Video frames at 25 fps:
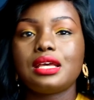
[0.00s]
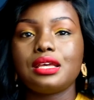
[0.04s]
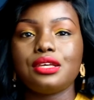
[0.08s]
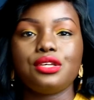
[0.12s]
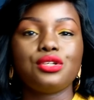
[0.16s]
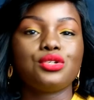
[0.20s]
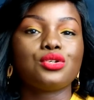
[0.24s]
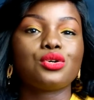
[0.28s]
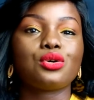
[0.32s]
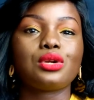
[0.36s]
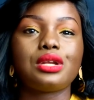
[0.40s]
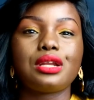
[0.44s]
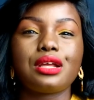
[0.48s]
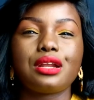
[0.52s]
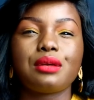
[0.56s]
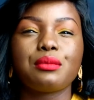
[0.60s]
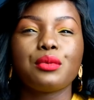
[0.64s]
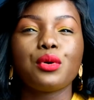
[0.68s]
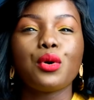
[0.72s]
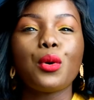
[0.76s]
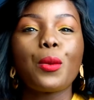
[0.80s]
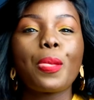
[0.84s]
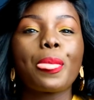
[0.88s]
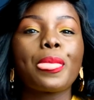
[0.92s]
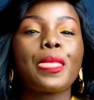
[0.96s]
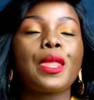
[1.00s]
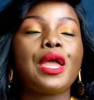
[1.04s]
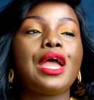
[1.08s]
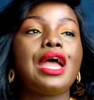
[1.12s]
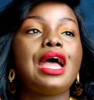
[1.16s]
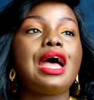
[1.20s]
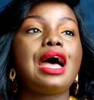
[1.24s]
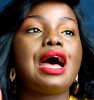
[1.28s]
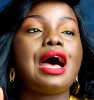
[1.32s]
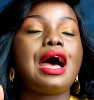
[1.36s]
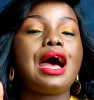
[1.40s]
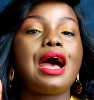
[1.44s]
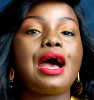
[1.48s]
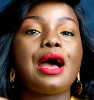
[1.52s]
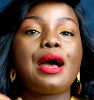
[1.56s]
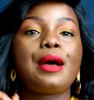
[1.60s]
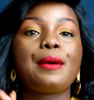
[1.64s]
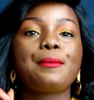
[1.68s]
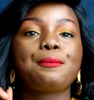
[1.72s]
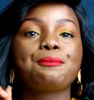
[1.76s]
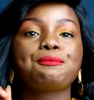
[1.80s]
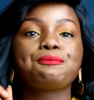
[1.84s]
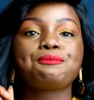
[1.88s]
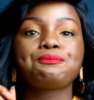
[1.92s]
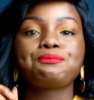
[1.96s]
you know learn more
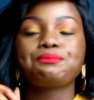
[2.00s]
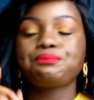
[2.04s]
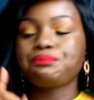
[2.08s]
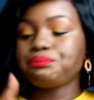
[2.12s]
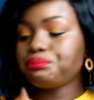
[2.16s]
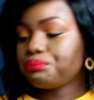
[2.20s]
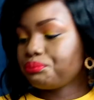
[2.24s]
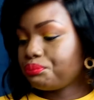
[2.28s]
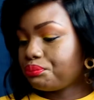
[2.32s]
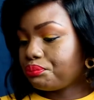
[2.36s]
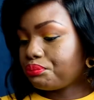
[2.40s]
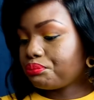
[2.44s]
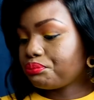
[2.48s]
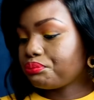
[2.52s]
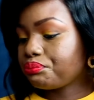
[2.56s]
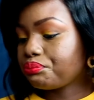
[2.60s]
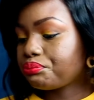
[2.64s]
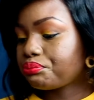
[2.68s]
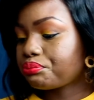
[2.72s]
um hmm.